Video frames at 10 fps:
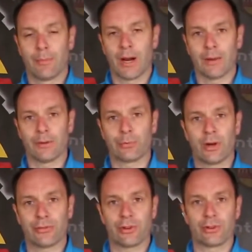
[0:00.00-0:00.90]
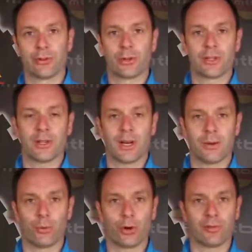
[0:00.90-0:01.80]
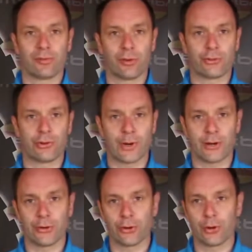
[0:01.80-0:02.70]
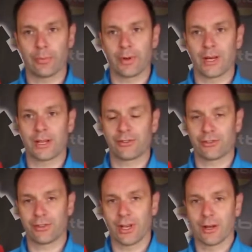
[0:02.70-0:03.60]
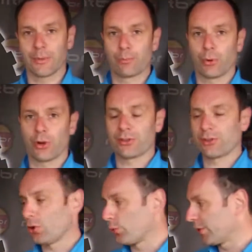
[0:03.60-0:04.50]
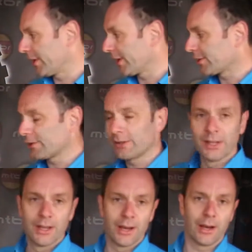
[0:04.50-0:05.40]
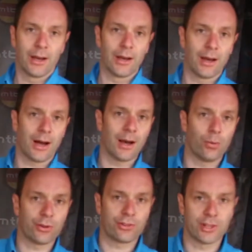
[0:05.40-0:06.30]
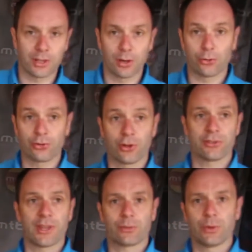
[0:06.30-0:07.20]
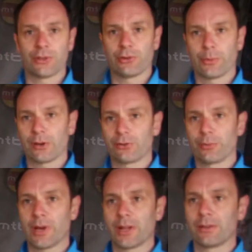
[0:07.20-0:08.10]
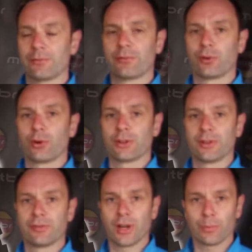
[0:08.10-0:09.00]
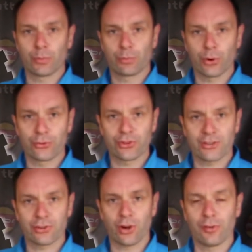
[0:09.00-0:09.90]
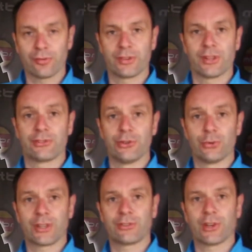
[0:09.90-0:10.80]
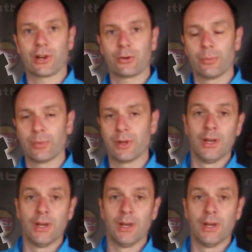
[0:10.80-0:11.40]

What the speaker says: My name is Bas van Doren. I'm working for Shimano Europe as a product coordinator. I was in close contact with Shimano Japan for the development process of this new XTR group.